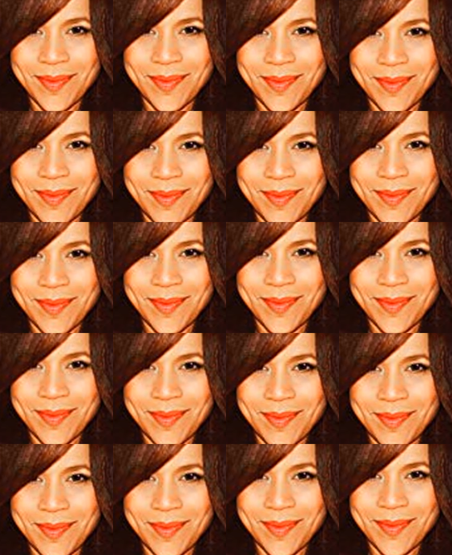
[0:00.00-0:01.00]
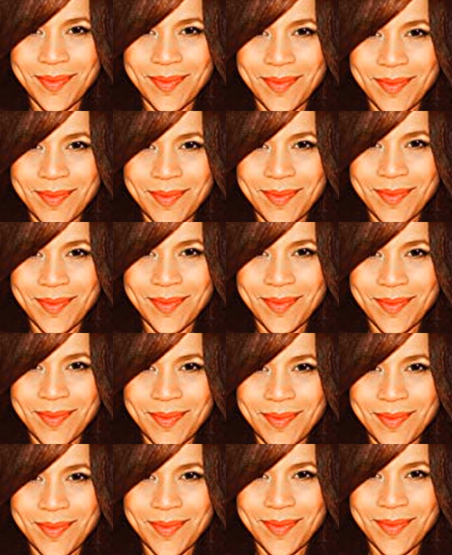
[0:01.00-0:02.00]
which I honestly was,
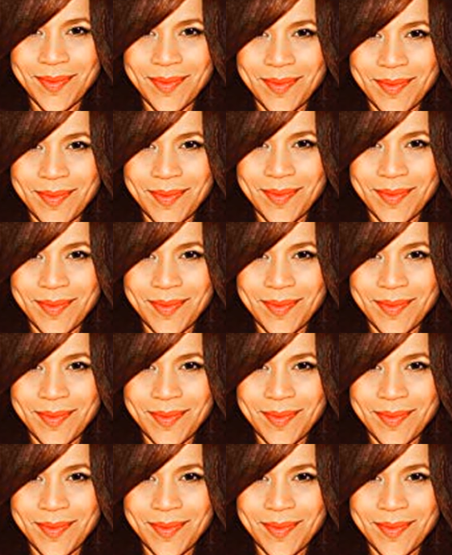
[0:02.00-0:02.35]
and that